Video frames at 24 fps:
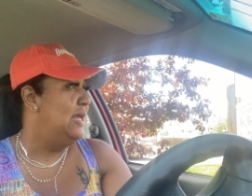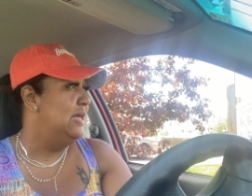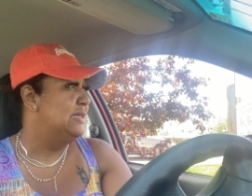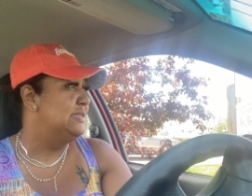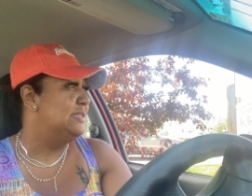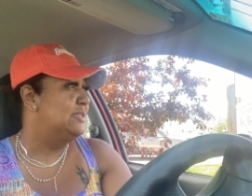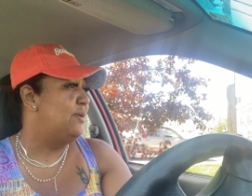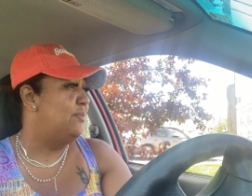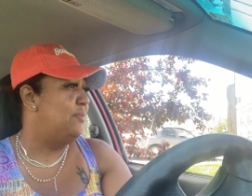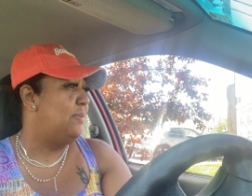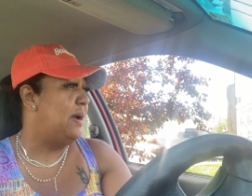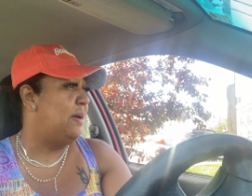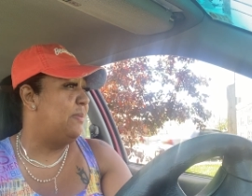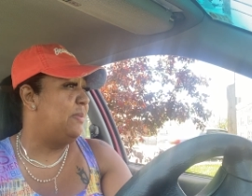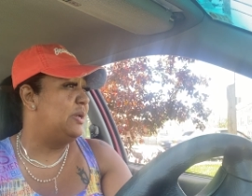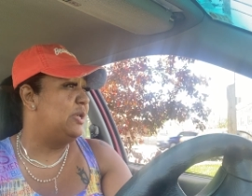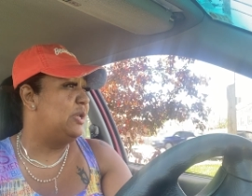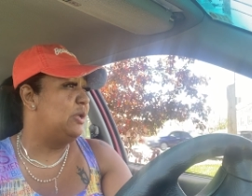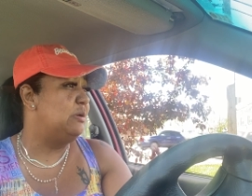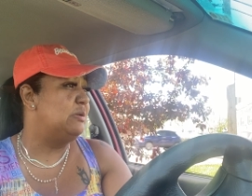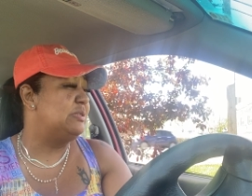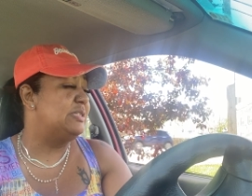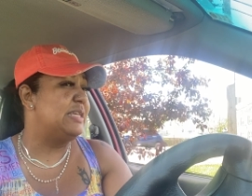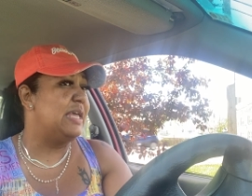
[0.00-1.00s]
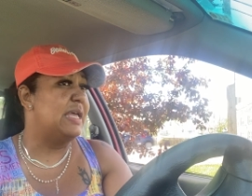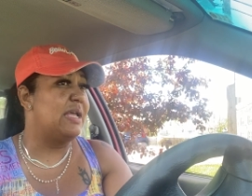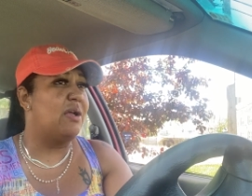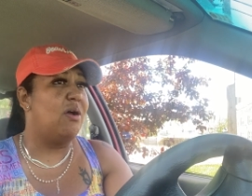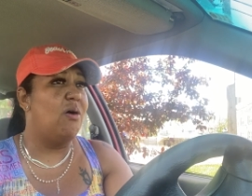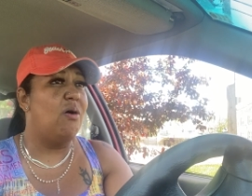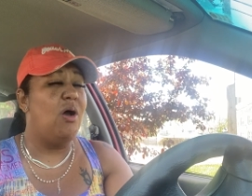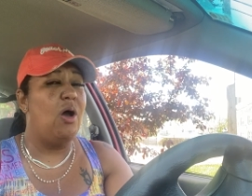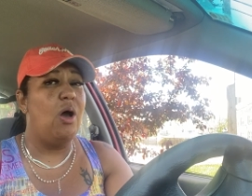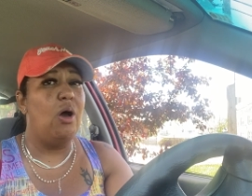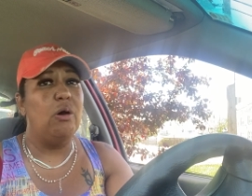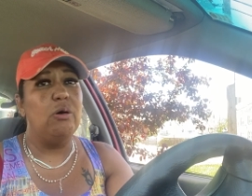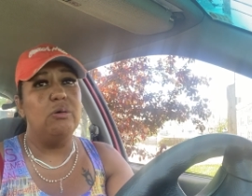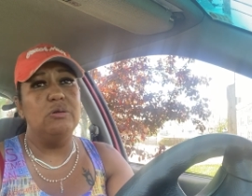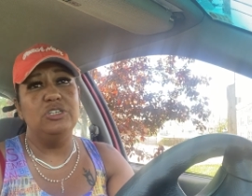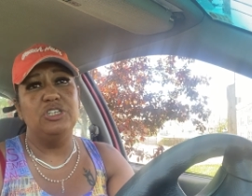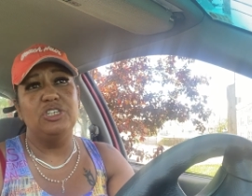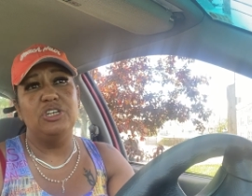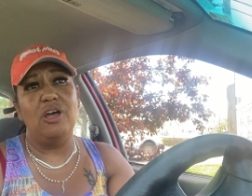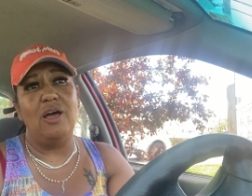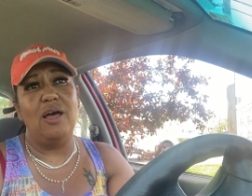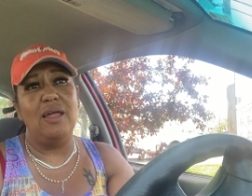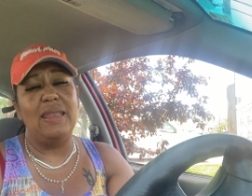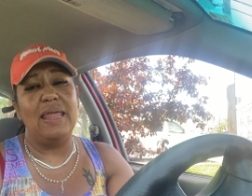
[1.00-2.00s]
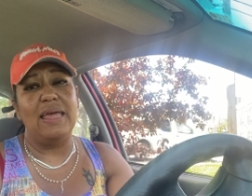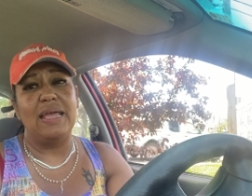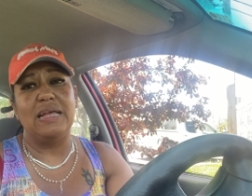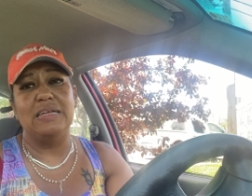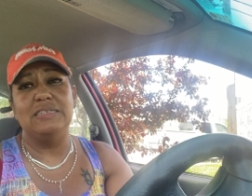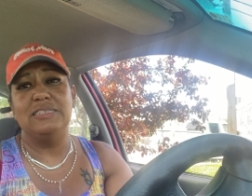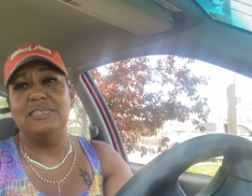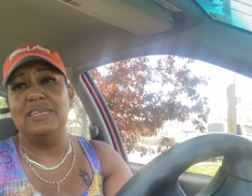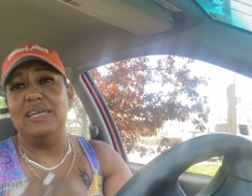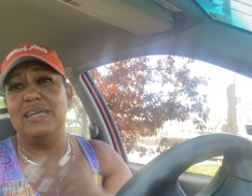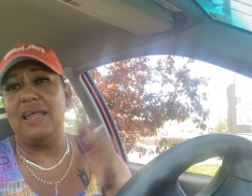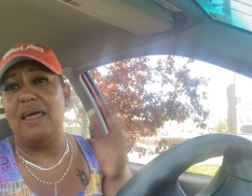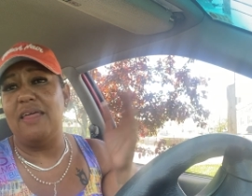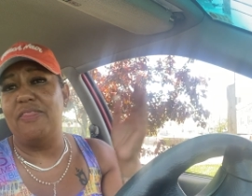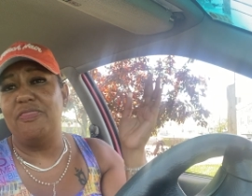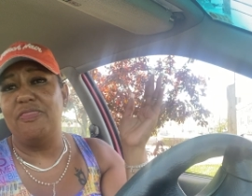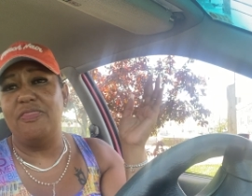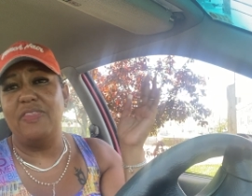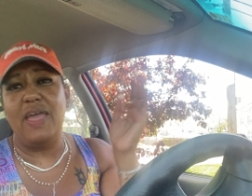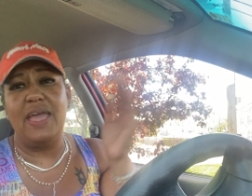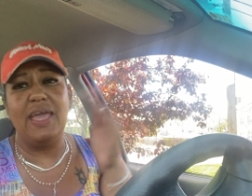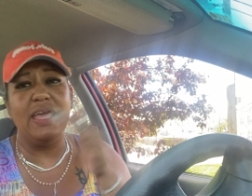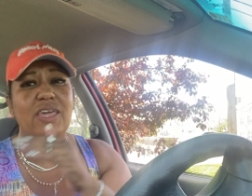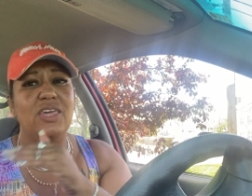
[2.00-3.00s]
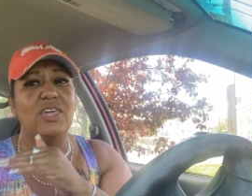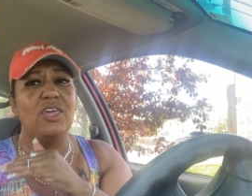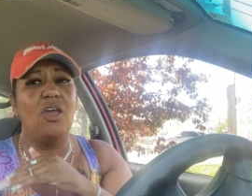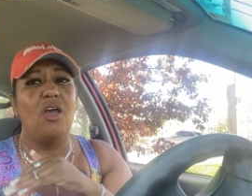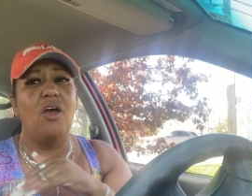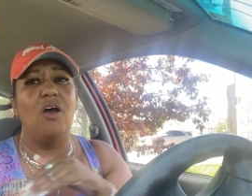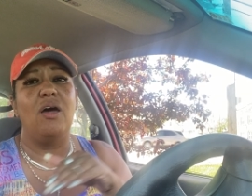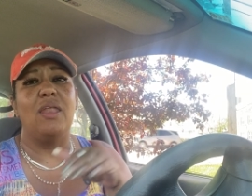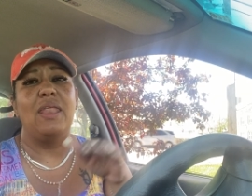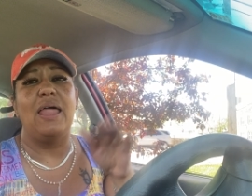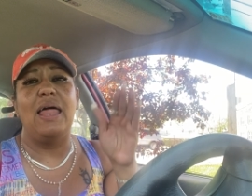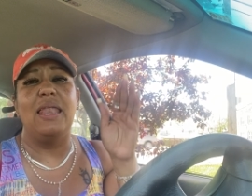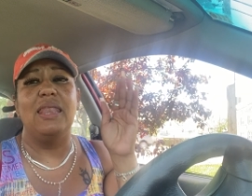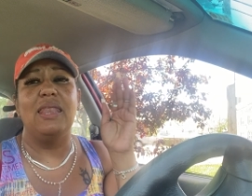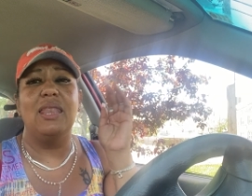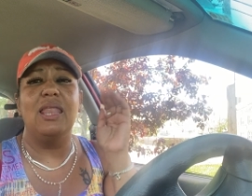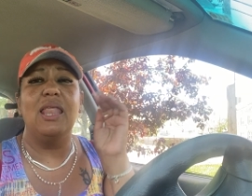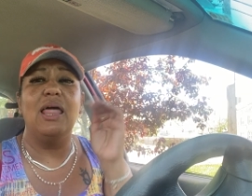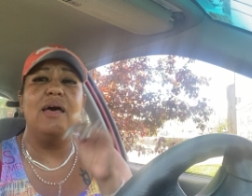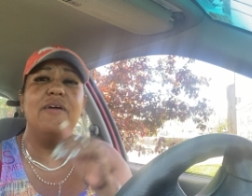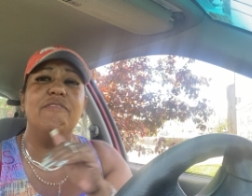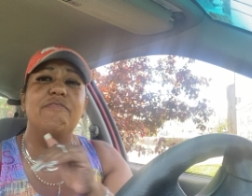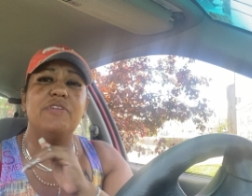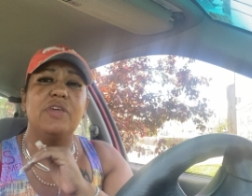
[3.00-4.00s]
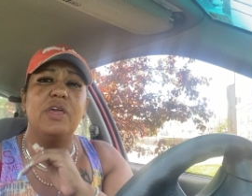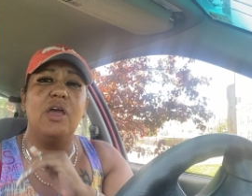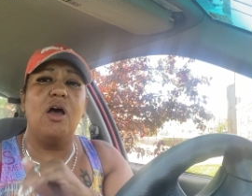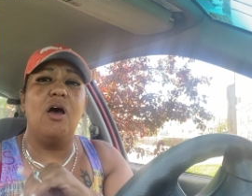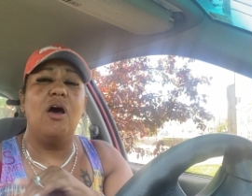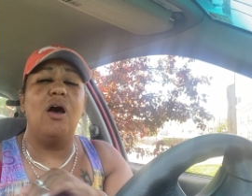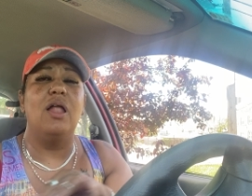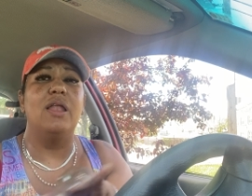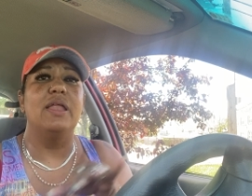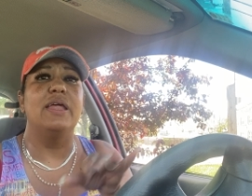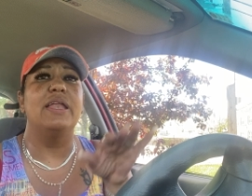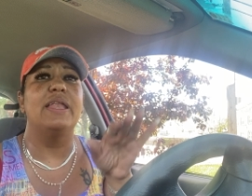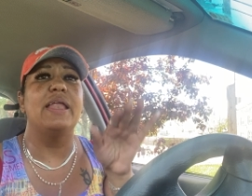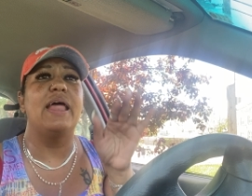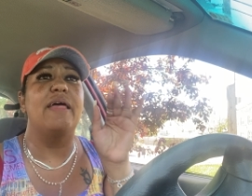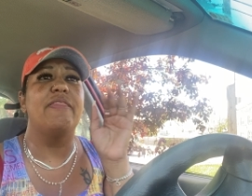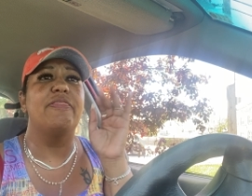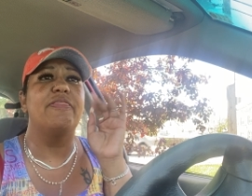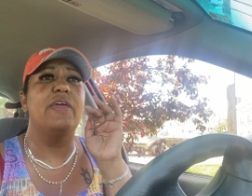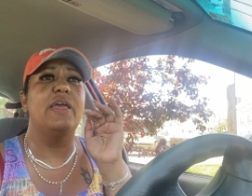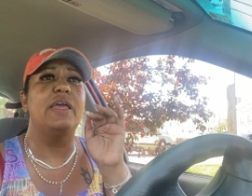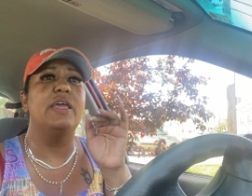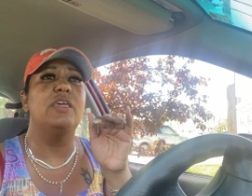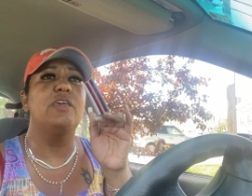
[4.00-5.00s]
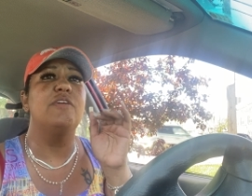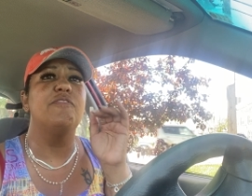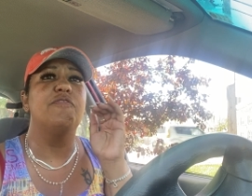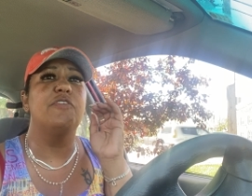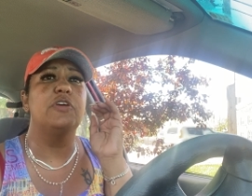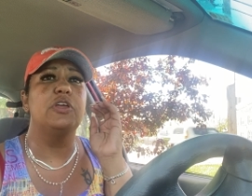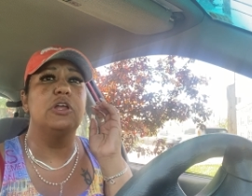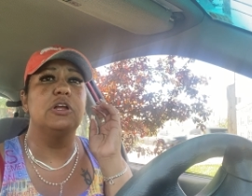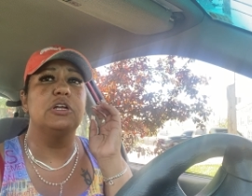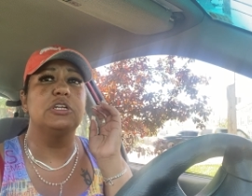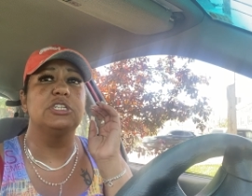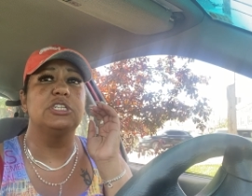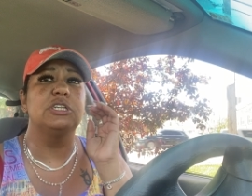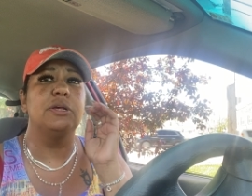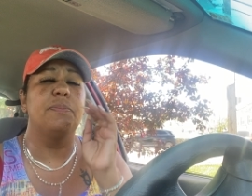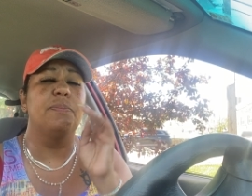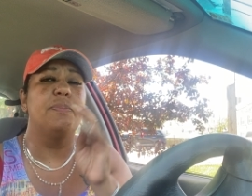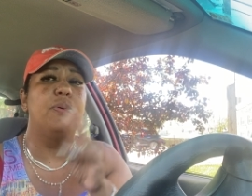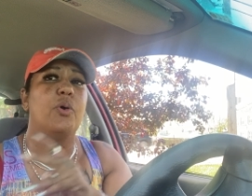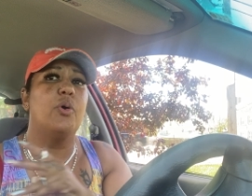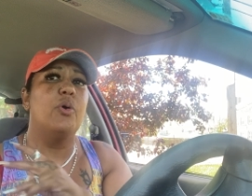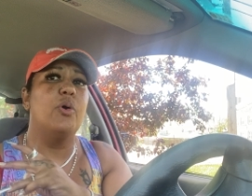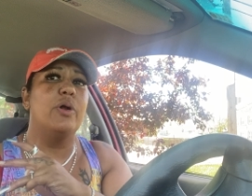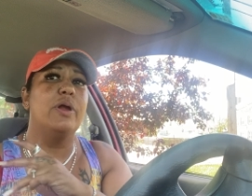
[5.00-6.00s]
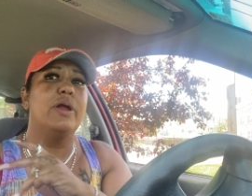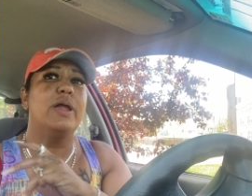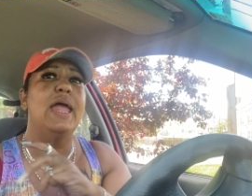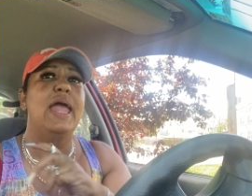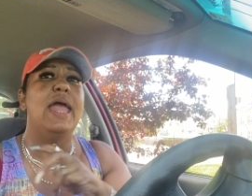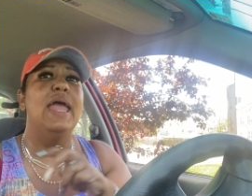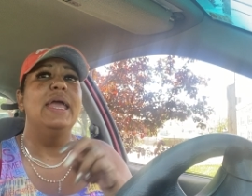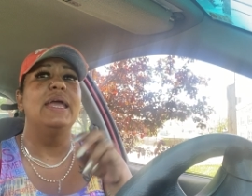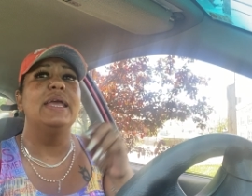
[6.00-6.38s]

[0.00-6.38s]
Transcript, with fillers: so mama dukes ain't gonna hold y'all like i said i thank y'all i love y'all and i thank you for your support